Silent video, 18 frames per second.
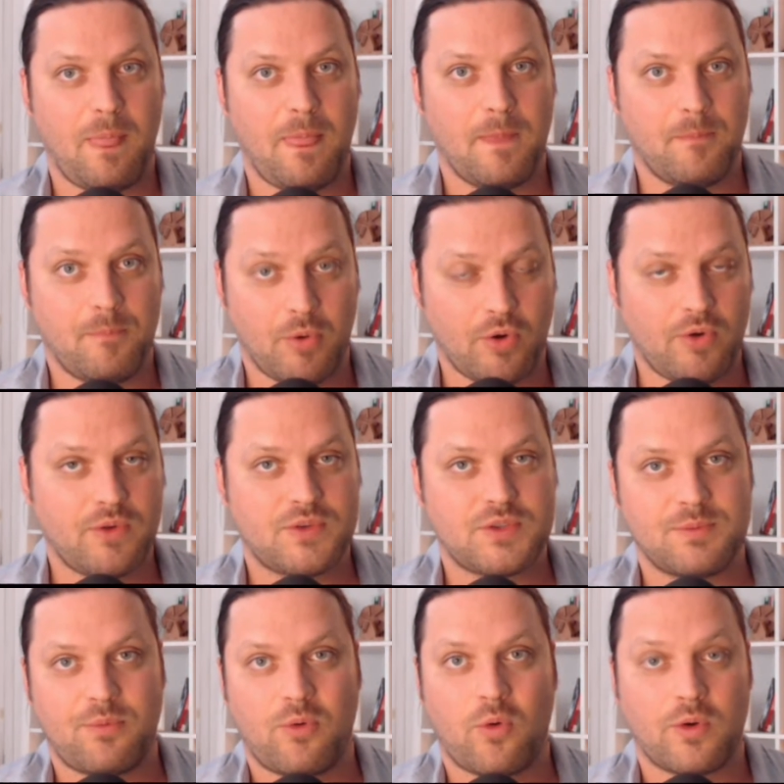Bernie
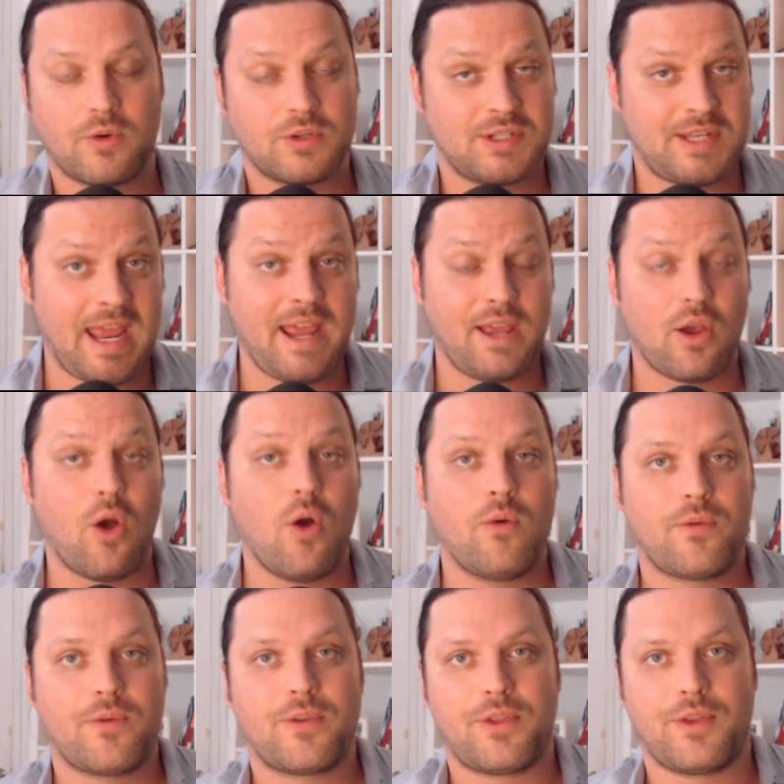supporters take
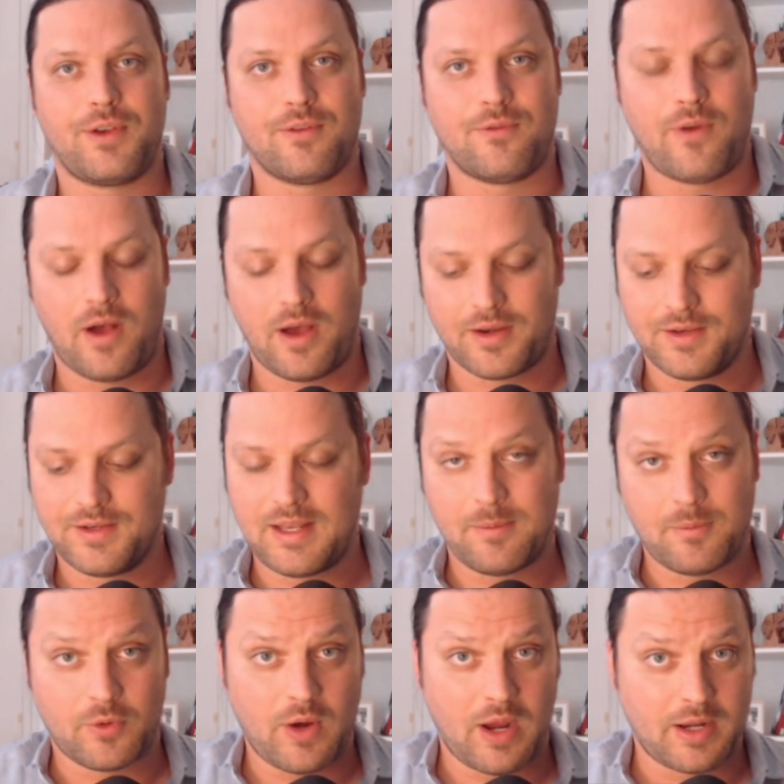over the Nevada
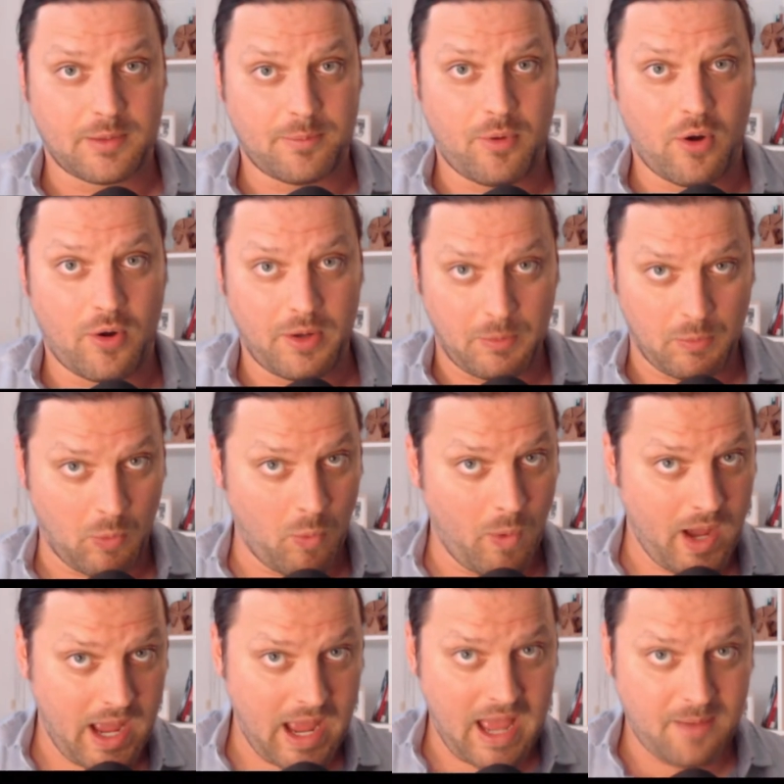Democratic Party. Well,
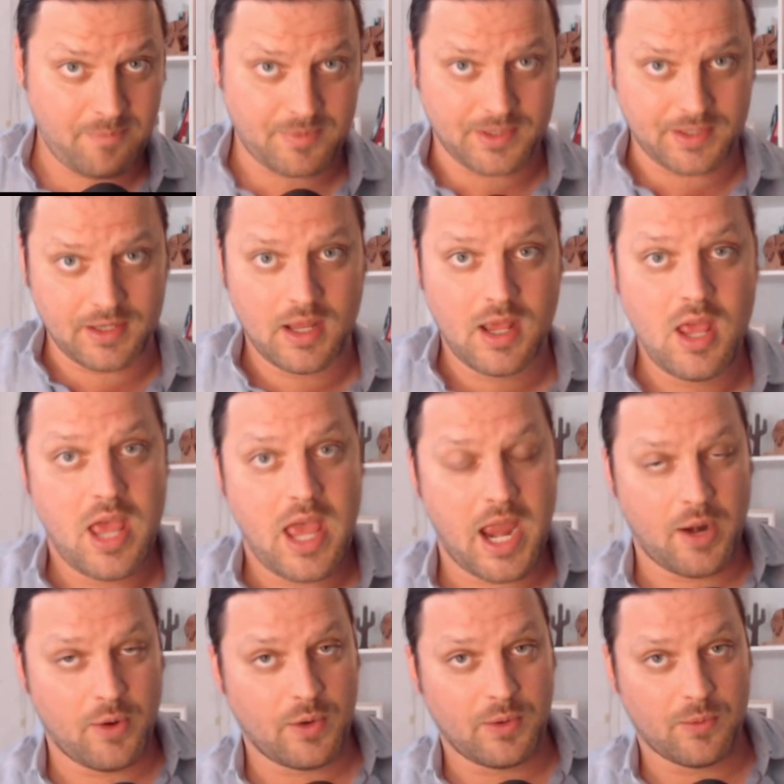what happened?
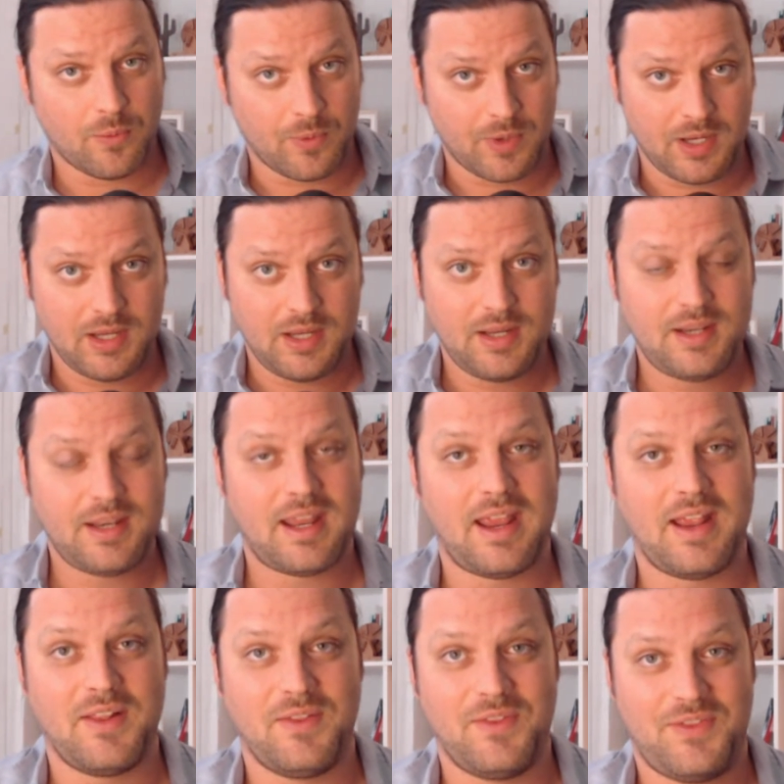Harry Reid
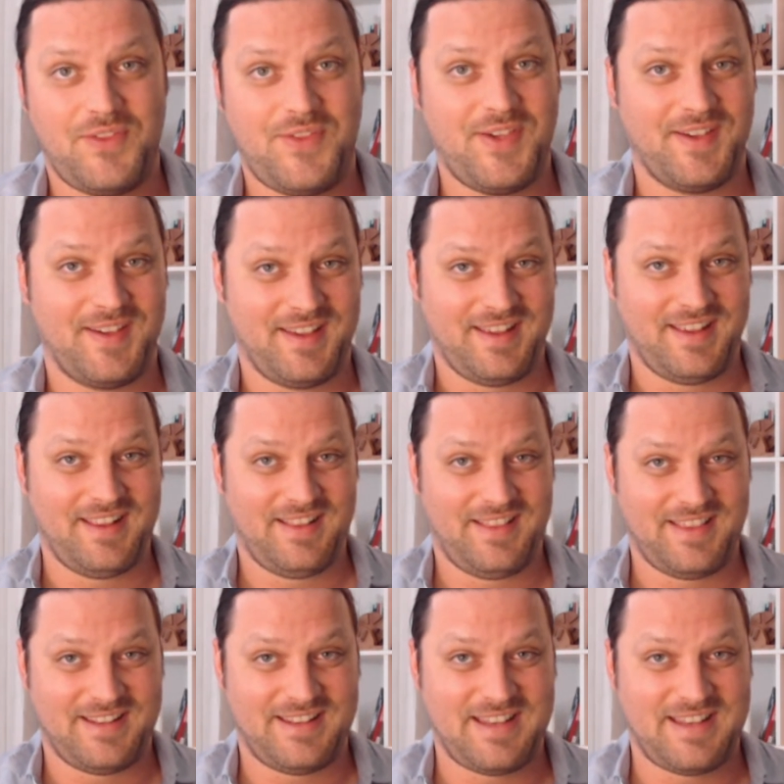and the